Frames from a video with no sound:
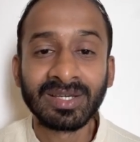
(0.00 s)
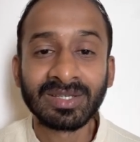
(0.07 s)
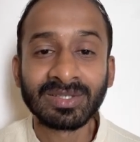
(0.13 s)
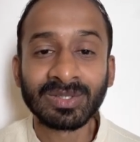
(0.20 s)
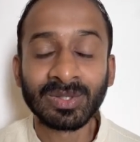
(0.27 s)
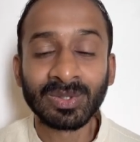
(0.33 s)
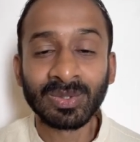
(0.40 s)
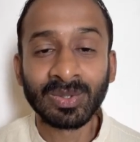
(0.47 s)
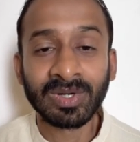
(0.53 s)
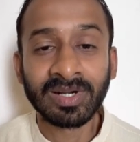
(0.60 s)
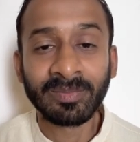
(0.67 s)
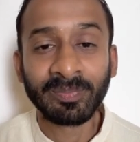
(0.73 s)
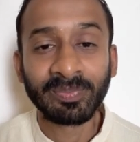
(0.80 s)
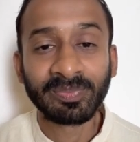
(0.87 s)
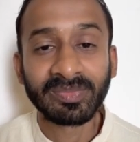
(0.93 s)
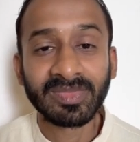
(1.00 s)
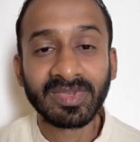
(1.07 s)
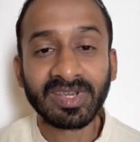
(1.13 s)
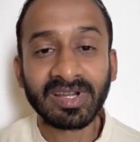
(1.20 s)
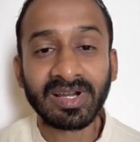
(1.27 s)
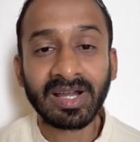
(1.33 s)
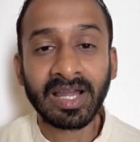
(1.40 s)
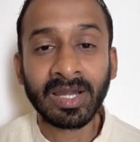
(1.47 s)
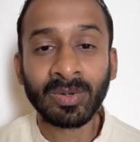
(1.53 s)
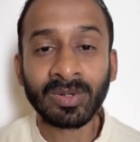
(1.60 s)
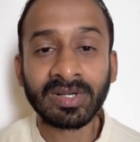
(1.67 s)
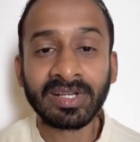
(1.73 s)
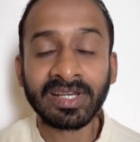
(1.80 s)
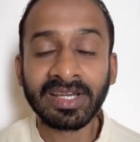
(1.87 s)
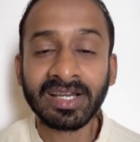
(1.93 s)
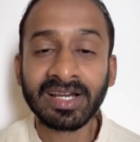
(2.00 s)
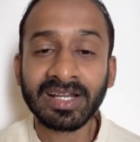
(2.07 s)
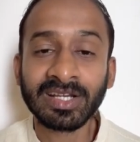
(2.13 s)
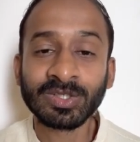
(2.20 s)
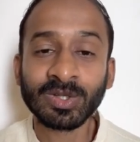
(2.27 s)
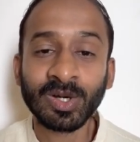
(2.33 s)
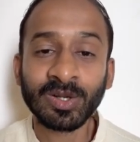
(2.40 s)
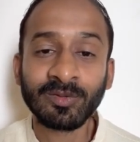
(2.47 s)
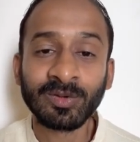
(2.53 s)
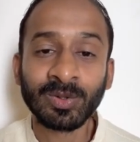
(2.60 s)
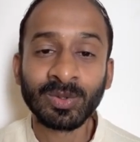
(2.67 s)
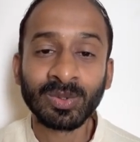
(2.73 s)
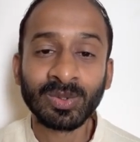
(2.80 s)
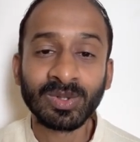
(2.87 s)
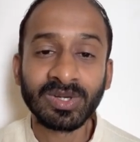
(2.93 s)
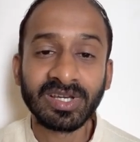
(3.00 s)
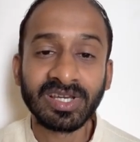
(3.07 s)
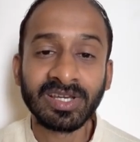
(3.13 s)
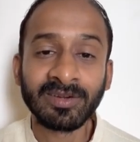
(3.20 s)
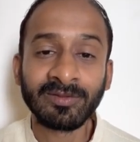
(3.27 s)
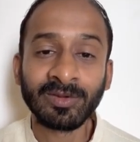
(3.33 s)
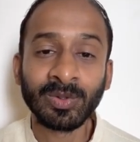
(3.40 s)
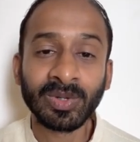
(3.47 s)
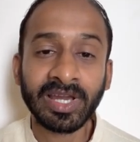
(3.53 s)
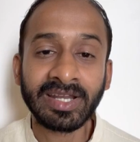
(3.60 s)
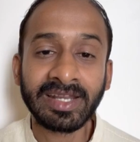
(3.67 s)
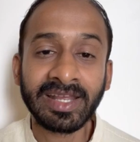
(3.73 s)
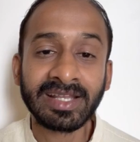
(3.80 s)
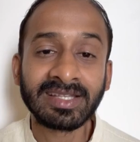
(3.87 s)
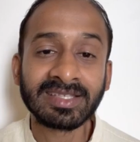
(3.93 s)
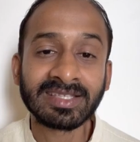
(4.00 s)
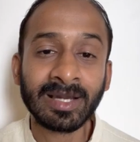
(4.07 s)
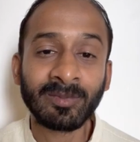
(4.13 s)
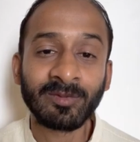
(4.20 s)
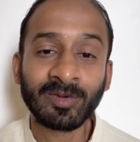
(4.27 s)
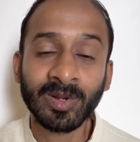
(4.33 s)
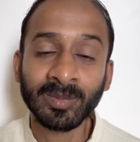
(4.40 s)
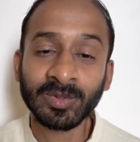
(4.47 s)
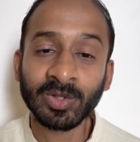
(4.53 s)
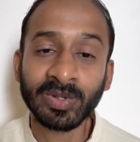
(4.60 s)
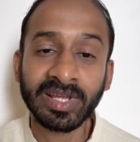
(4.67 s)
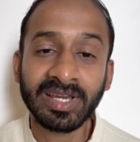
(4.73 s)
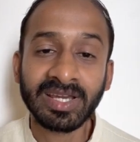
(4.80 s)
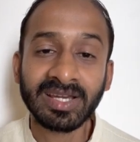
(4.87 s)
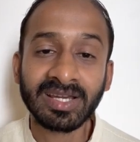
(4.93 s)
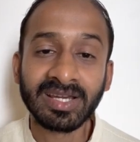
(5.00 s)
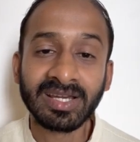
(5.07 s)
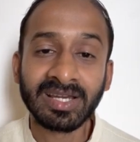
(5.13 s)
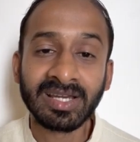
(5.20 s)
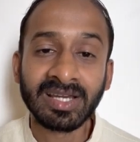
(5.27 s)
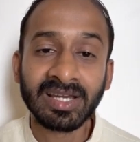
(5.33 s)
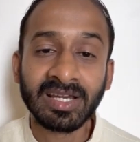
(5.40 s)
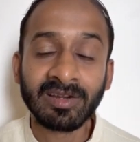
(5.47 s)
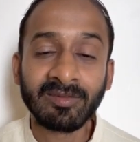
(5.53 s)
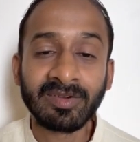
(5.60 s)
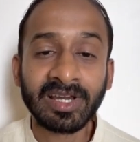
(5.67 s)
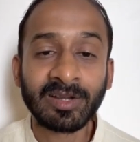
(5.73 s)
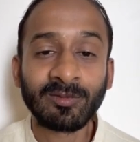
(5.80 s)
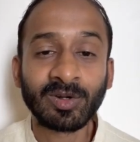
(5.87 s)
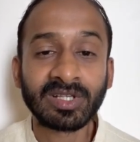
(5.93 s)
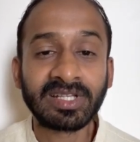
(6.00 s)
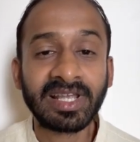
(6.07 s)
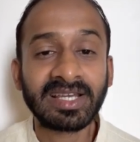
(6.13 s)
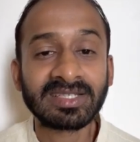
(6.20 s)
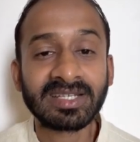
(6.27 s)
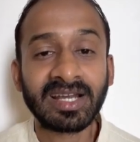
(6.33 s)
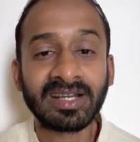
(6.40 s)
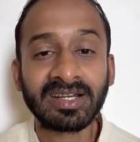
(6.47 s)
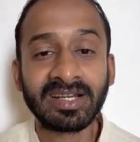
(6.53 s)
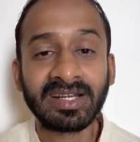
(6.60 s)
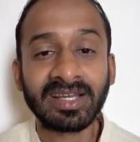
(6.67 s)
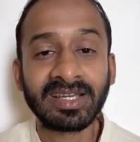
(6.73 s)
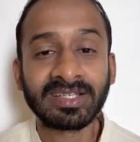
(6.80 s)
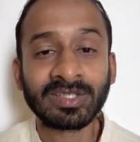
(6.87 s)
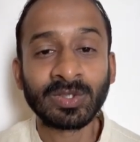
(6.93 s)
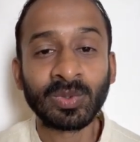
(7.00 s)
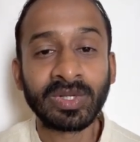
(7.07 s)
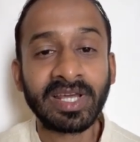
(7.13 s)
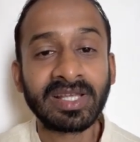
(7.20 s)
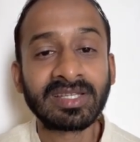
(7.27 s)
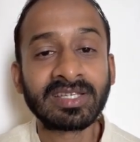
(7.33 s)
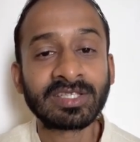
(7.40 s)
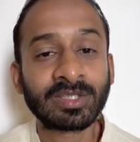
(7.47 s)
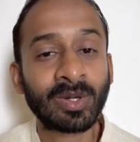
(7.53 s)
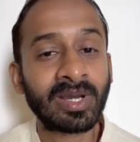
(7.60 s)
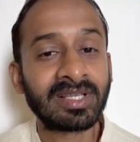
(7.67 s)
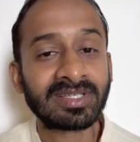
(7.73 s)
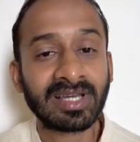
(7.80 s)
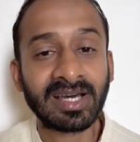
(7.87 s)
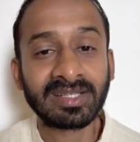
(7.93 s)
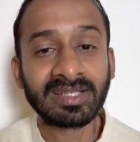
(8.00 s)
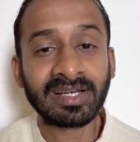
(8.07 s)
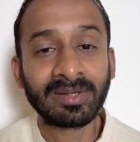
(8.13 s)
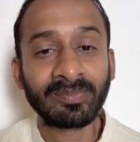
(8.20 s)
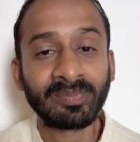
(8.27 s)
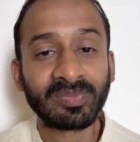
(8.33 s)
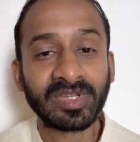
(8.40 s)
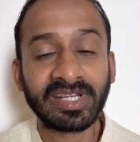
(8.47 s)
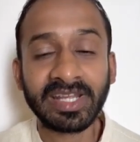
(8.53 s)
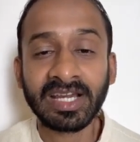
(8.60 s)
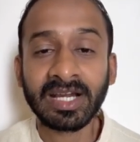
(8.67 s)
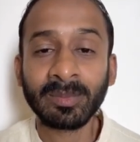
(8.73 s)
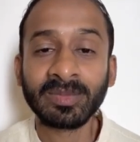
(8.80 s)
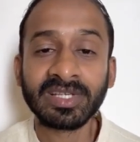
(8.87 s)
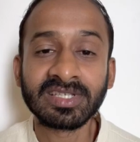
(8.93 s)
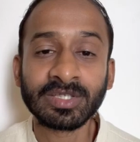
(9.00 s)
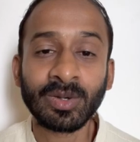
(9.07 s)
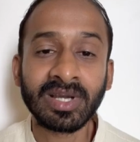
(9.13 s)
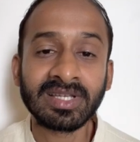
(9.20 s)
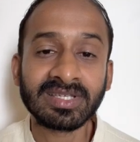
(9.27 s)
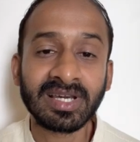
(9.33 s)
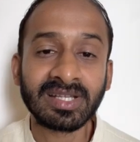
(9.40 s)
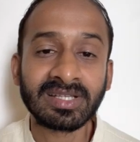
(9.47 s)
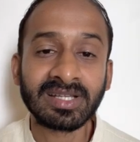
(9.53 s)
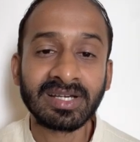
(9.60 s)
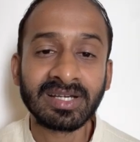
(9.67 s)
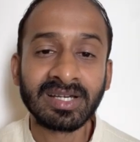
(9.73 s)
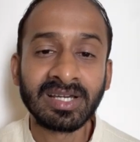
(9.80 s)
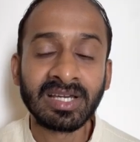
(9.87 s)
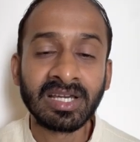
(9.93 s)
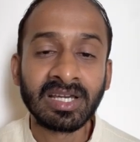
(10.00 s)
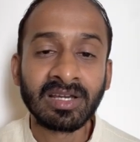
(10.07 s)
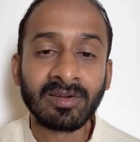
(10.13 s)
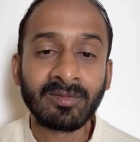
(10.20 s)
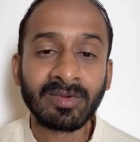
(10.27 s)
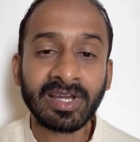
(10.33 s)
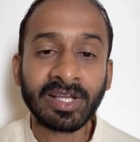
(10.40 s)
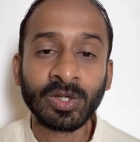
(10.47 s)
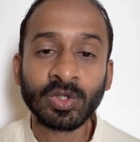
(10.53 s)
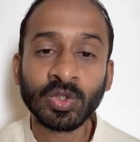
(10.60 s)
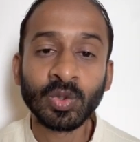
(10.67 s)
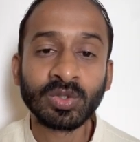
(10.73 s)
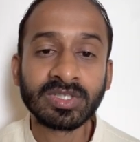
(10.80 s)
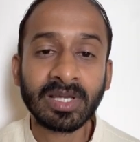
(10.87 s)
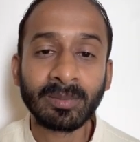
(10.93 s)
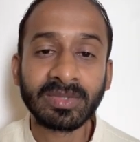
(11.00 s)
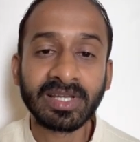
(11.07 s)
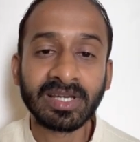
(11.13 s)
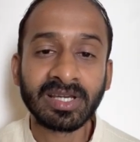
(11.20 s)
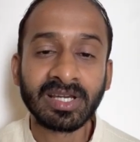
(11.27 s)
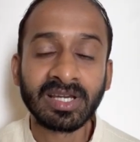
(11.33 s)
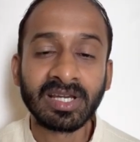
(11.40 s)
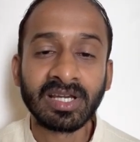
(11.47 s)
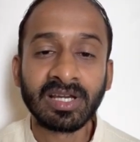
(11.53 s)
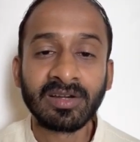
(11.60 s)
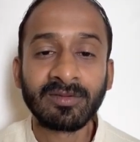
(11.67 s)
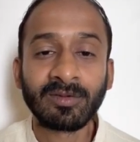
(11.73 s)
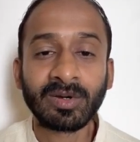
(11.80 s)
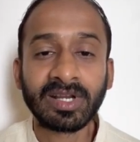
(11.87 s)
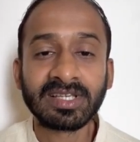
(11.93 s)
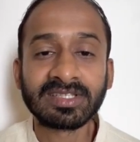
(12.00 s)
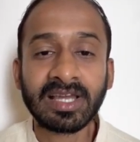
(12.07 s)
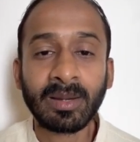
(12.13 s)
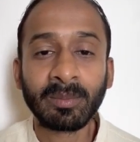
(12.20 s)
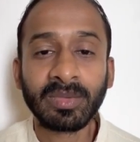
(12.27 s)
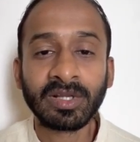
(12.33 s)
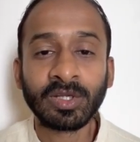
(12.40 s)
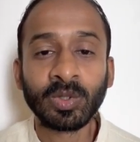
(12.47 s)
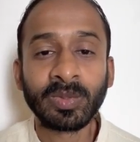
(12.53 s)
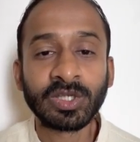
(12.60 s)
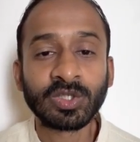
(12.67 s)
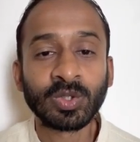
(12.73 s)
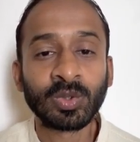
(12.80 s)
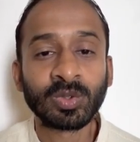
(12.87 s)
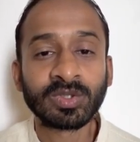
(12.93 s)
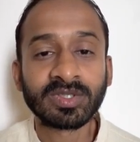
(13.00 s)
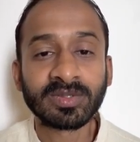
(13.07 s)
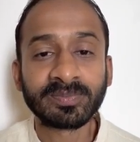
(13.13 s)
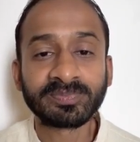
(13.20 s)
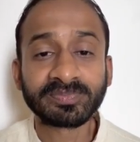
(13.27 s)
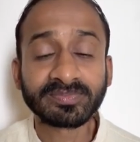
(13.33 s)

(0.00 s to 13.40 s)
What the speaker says: So I would encourage all of you, if you can take this up from today, where for the next 100 days you take this soil sadhana, take up this soil sadhana, where you choose something. For example, you may choose,